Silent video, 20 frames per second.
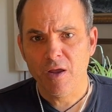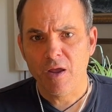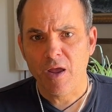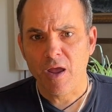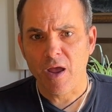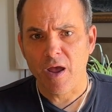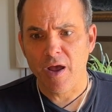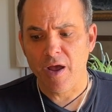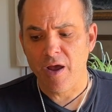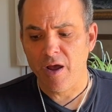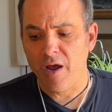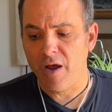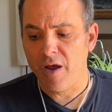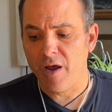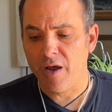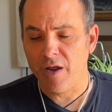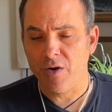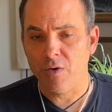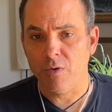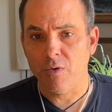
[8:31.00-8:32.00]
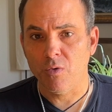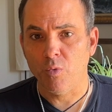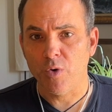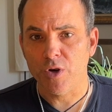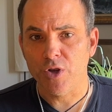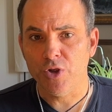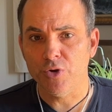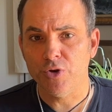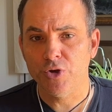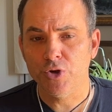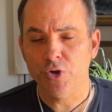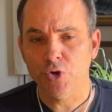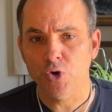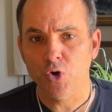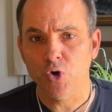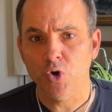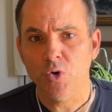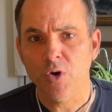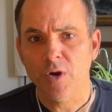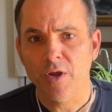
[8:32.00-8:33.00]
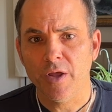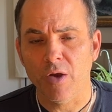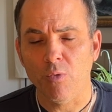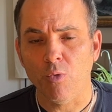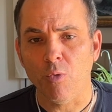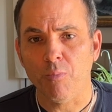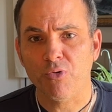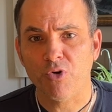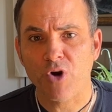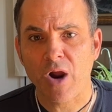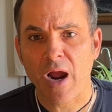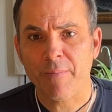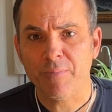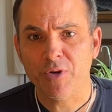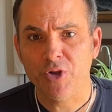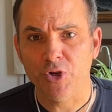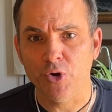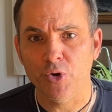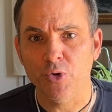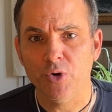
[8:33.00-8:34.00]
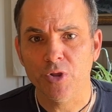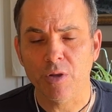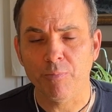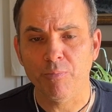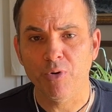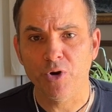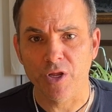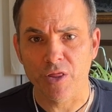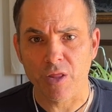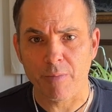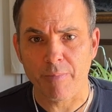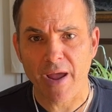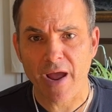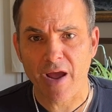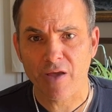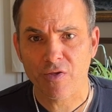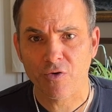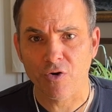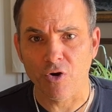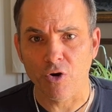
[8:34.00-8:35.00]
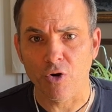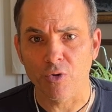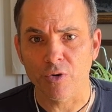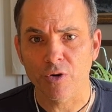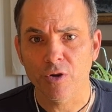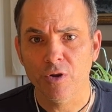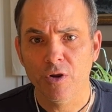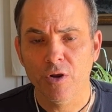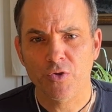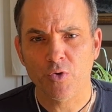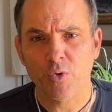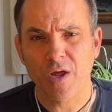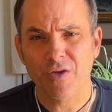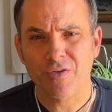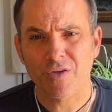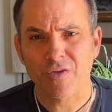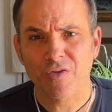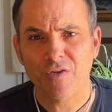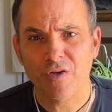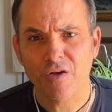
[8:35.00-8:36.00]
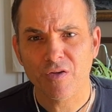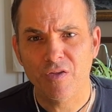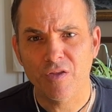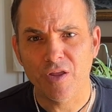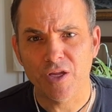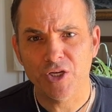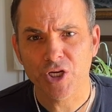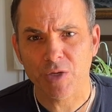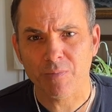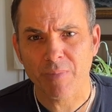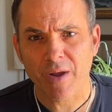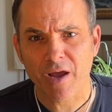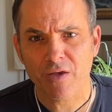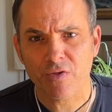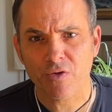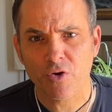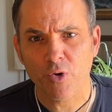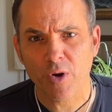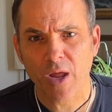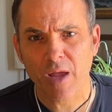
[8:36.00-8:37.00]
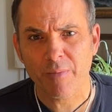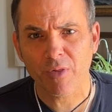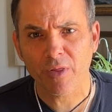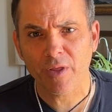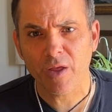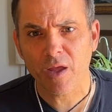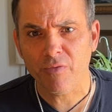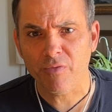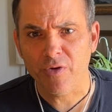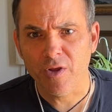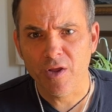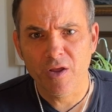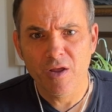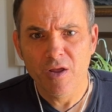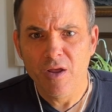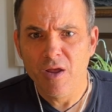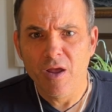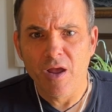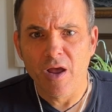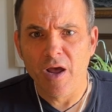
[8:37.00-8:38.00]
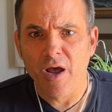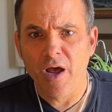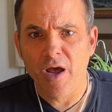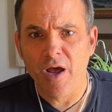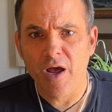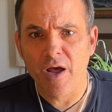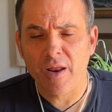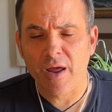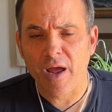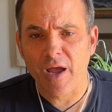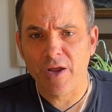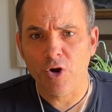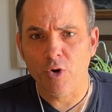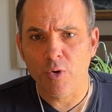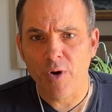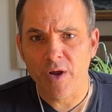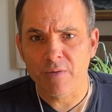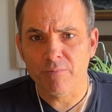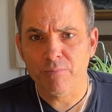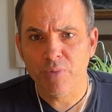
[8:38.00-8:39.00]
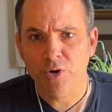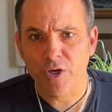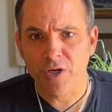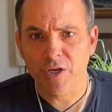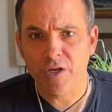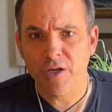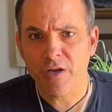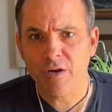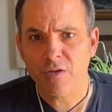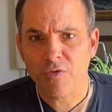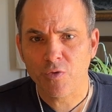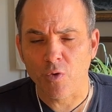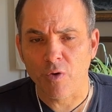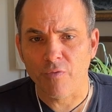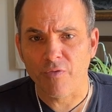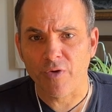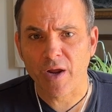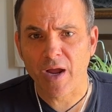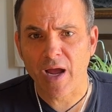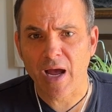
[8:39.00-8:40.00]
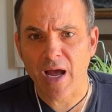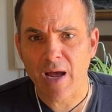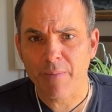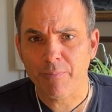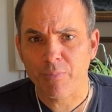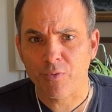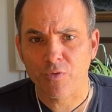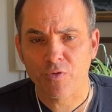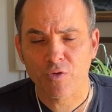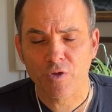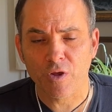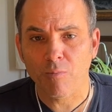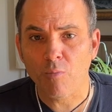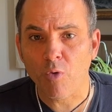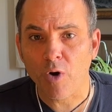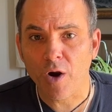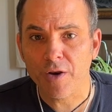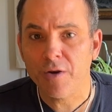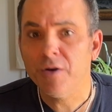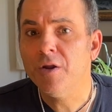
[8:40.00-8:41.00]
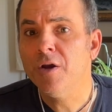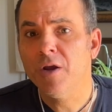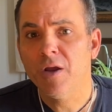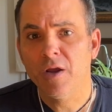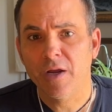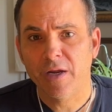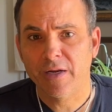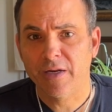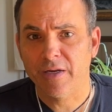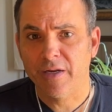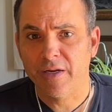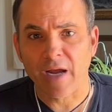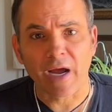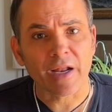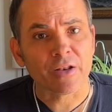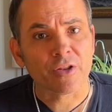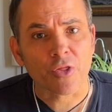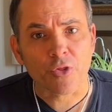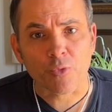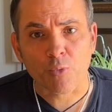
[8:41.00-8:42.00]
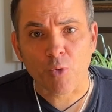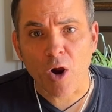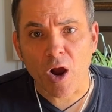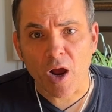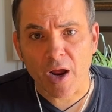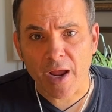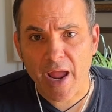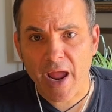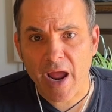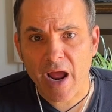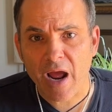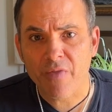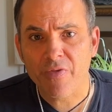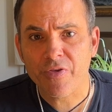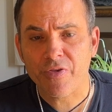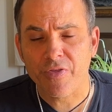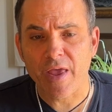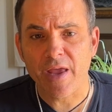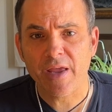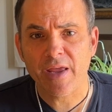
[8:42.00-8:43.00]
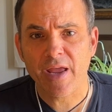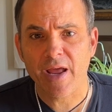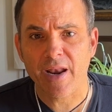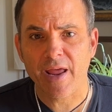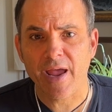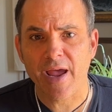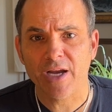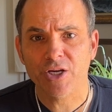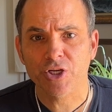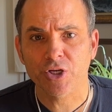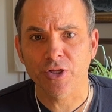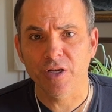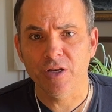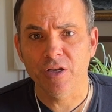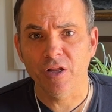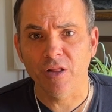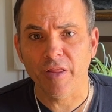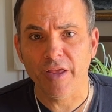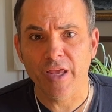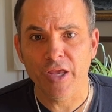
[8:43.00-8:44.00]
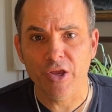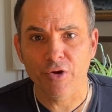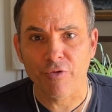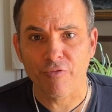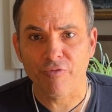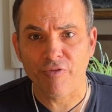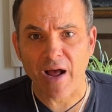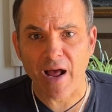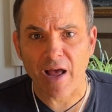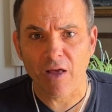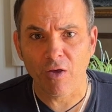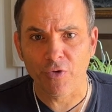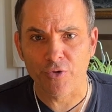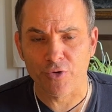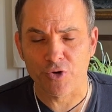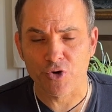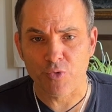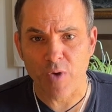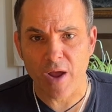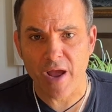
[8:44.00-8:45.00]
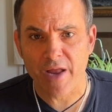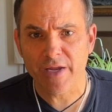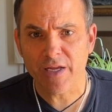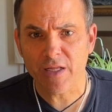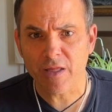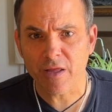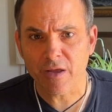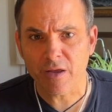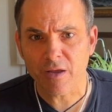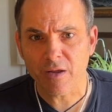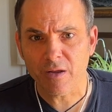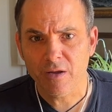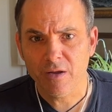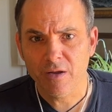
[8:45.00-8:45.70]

And when you do, it will prompt you to put in the passcode. So it has a 6-digit passcode, I believe, and I go ahead and put it in. So if a cop or someone got into the wrong hands, they can't actually delete your files or do anything